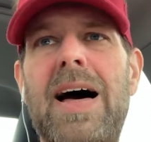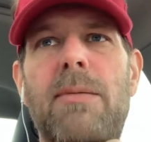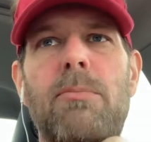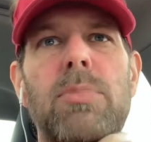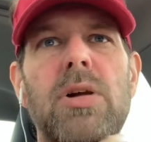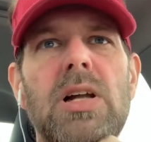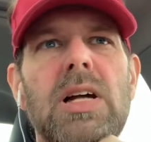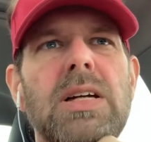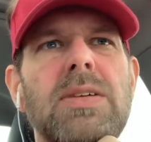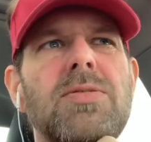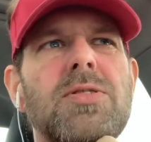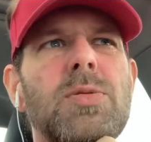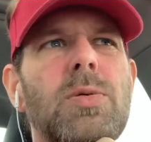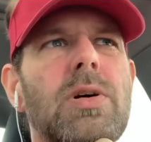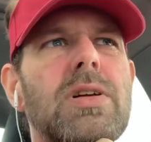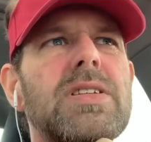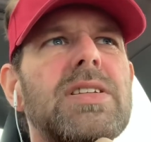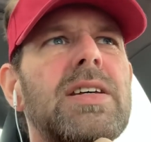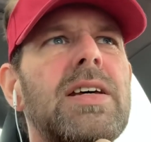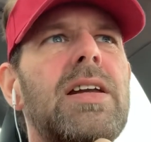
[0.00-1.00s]
I believe is
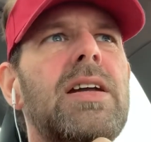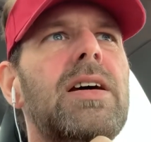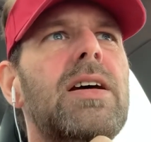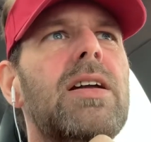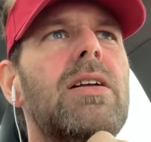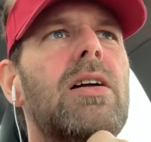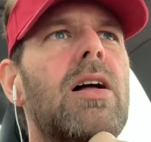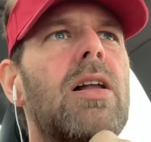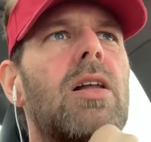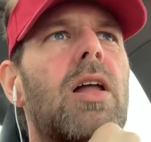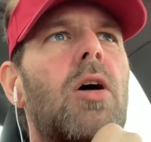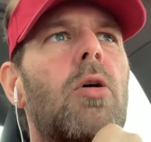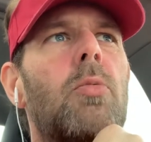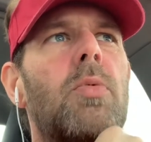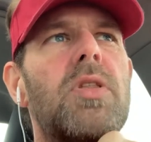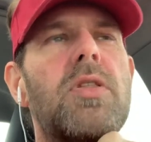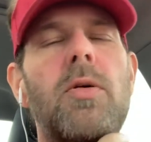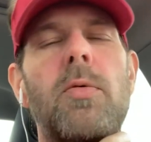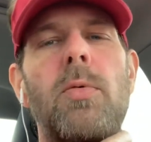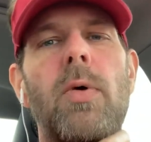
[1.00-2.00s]
what's in it, along
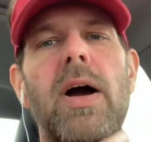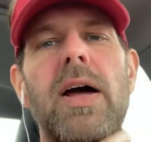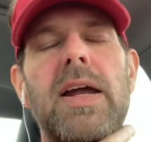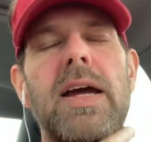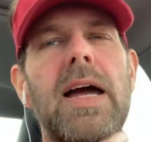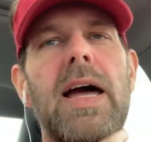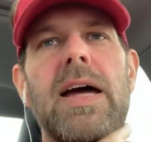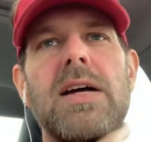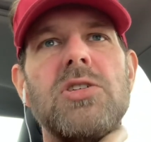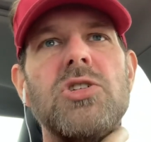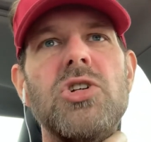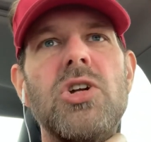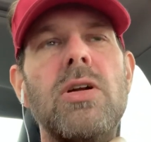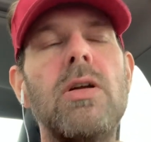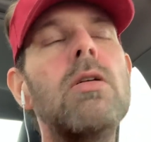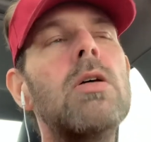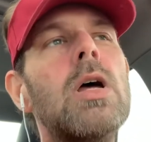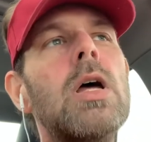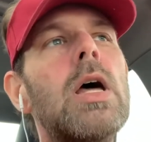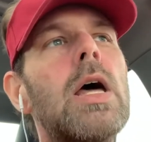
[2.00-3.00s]
with the
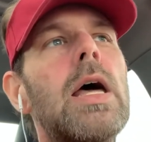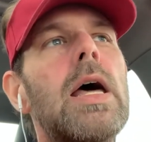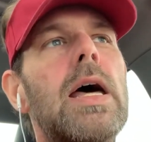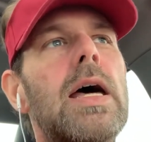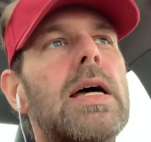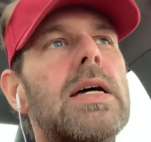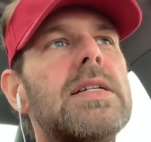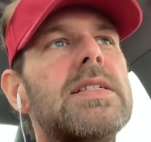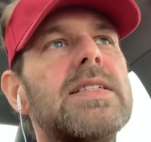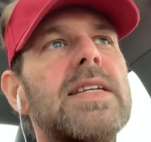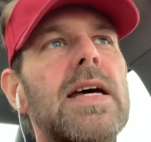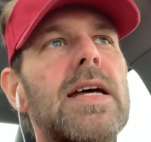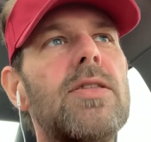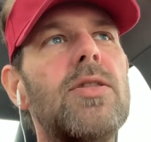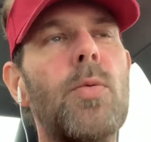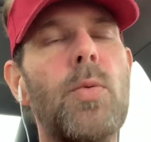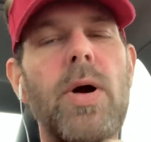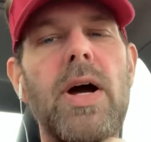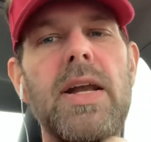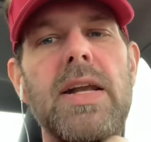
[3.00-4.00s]
radiation. He said
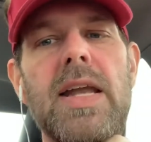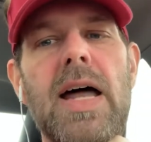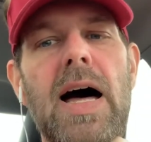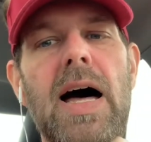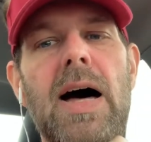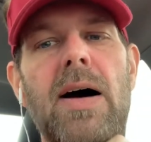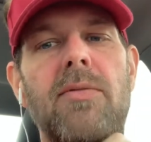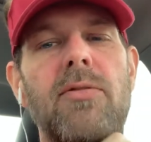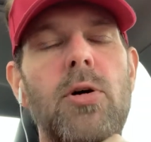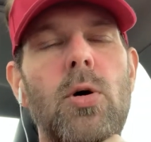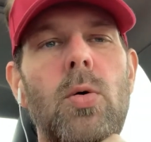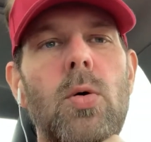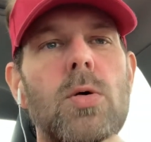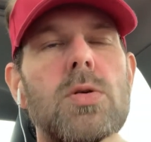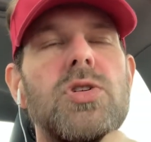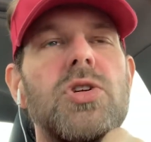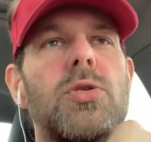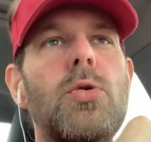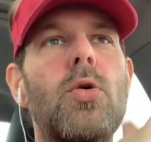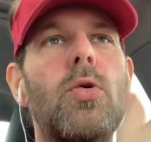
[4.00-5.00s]
the red dye, of
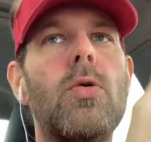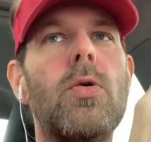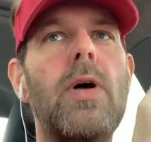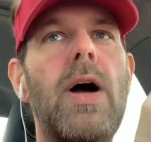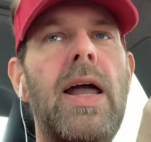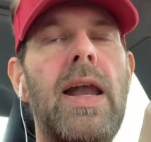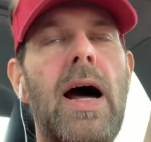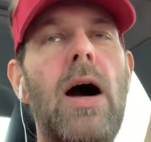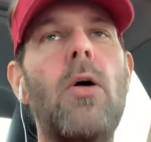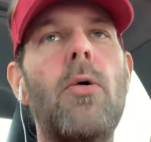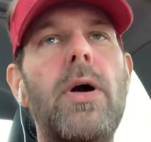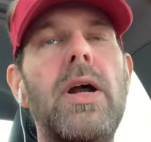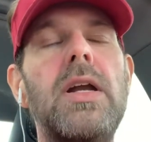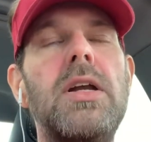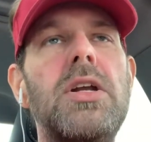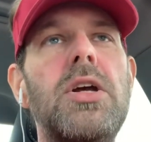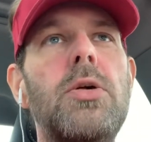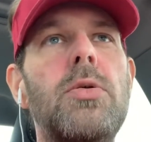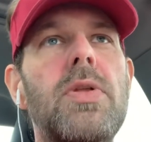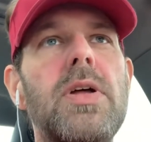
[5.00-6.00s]
course, and I already
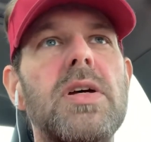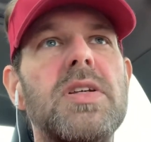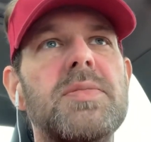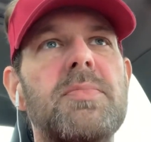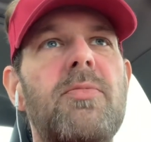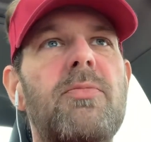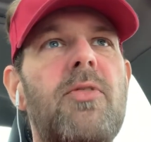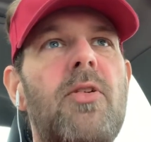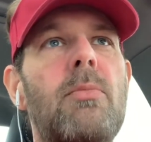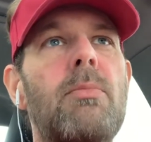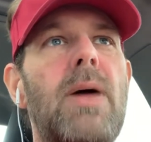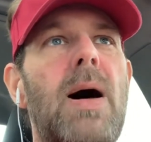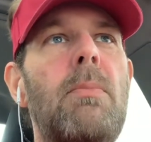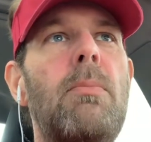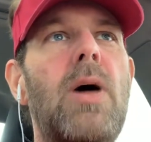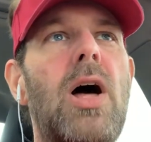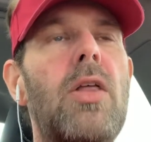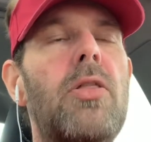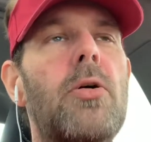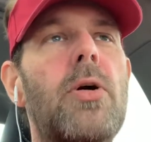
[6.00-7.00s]
knew this from my
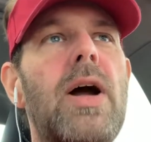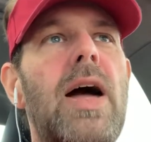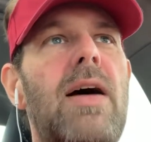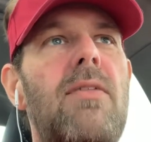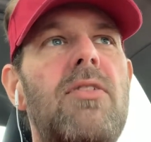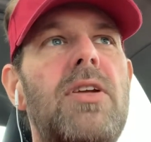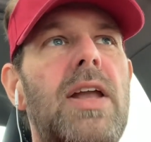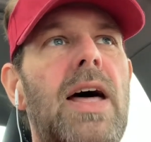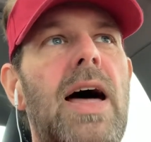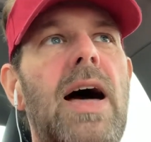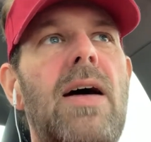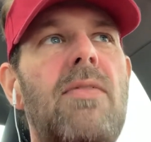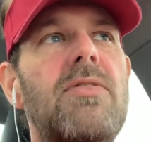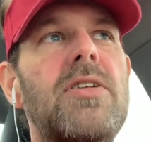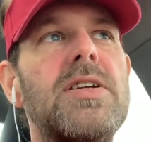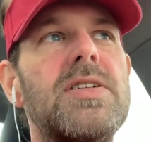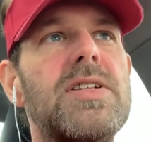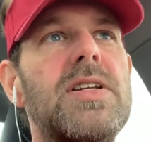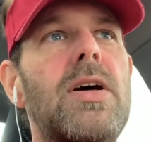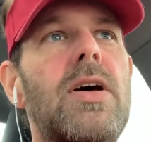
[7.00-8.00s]
mother having to have
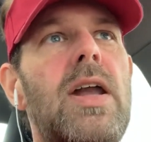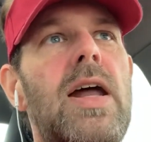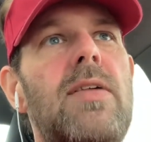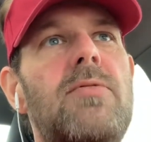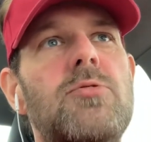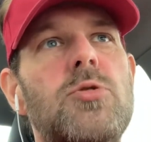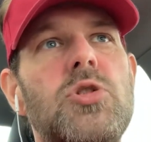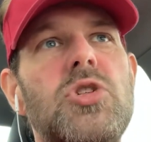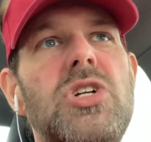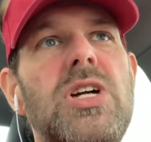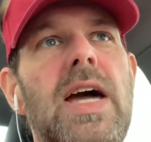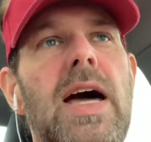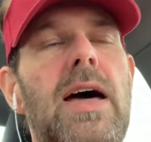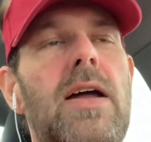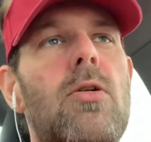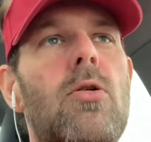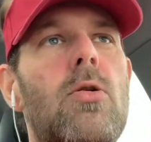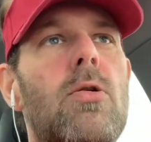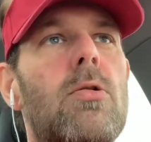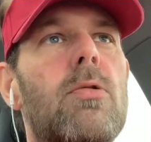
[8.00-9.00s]
this done after she had
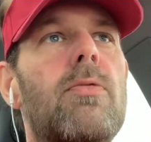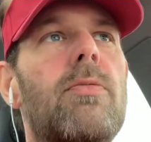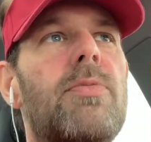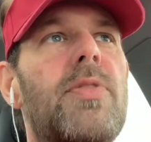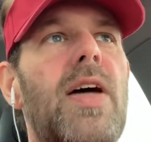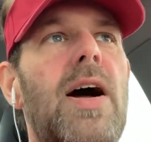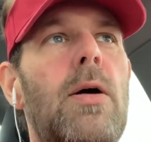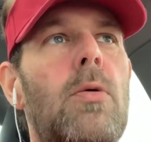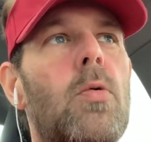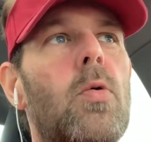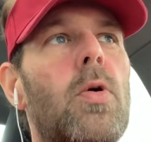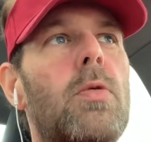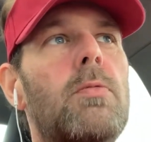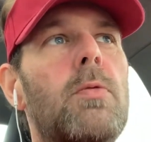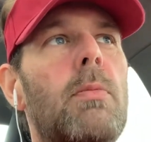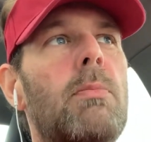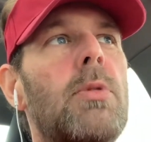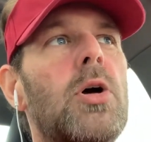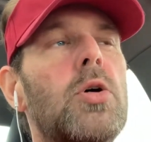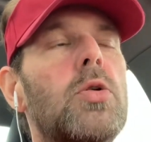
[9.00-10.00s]
her thyroid
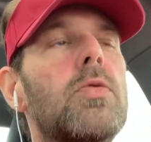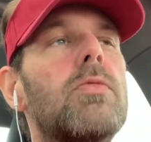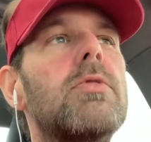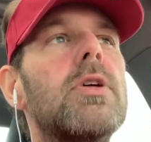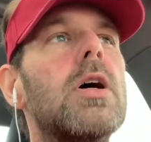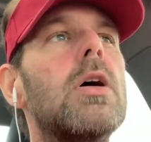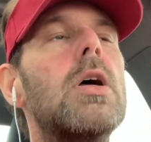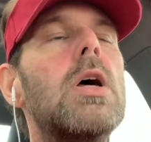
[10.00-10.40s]
removed.